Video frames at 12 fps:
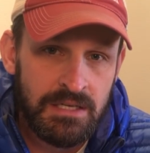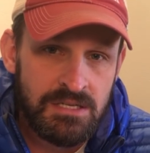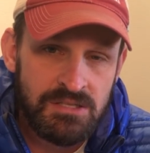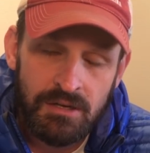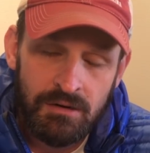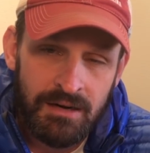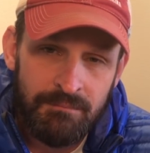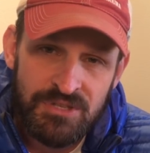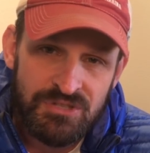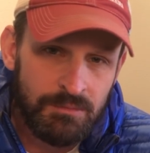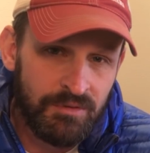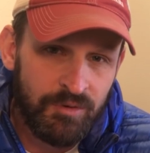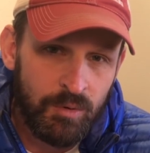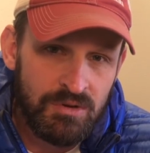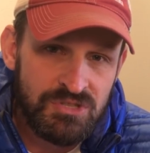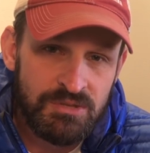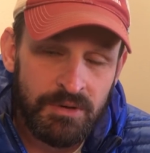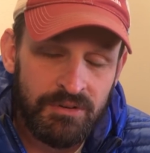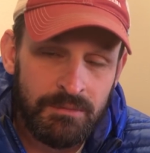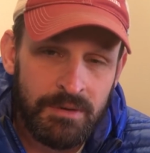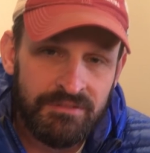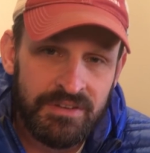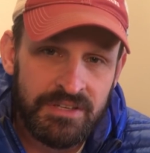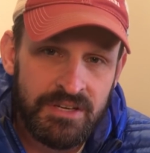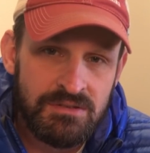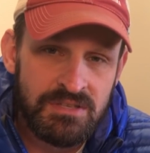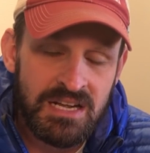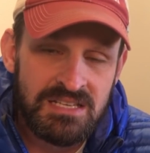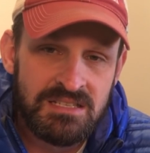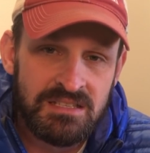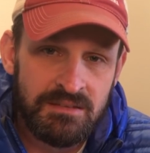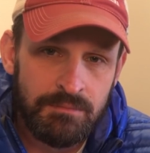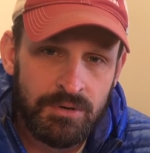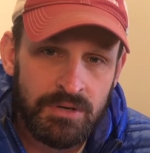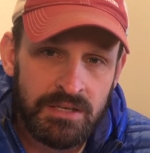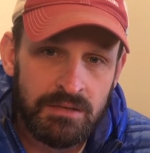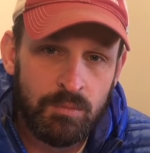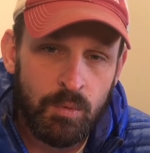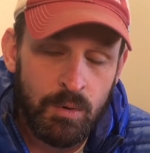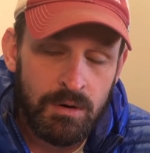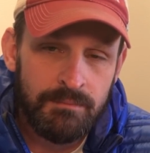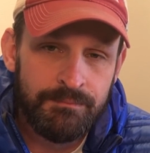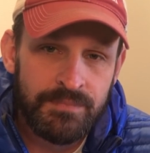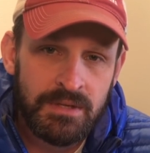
So I've mentioned before on some other of my videos that I sleep pretty warm.